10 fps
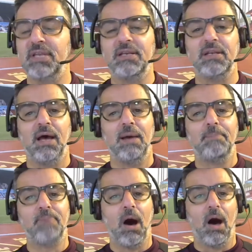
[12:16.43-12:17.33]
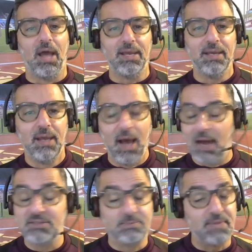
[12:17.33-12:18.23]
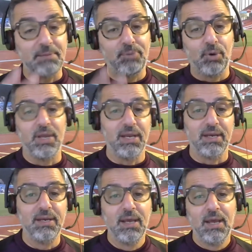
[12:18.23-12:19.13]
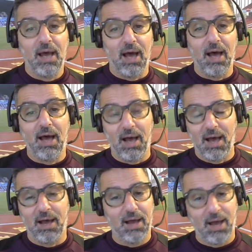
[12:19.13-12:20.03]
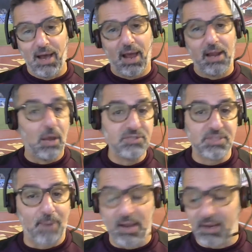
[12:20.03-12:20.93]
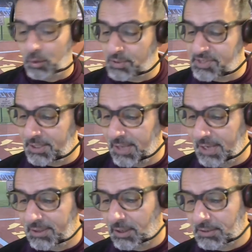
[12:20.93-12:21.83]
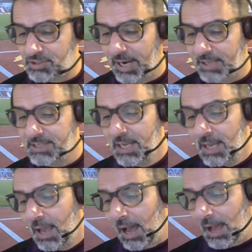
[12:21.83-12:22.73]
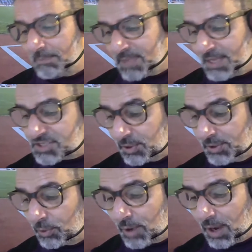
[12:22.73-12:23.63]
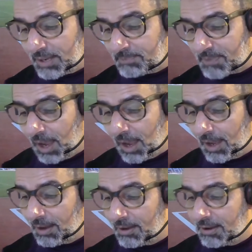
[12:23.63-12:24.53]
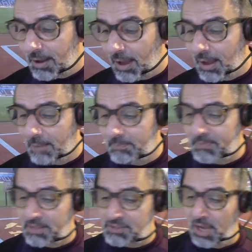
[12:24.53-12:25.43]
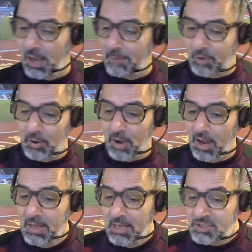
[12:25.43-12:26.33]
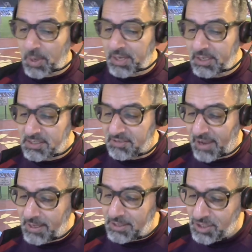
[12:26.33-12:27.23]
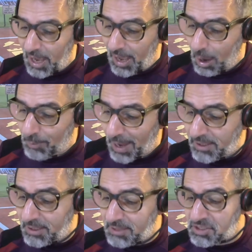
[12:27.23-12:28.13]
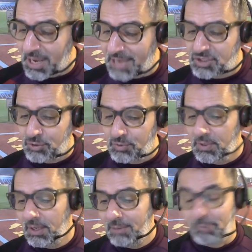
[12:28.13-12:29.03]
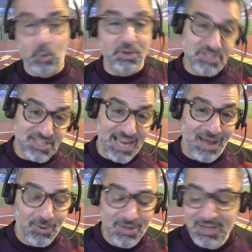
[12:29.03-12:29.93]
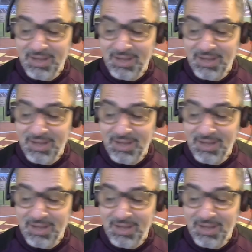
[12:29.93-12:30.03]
didn't didn't put in a loan to buy clause in the contract. He's doing all right. Broja, 20 years of age, Albanian international, born in Slough.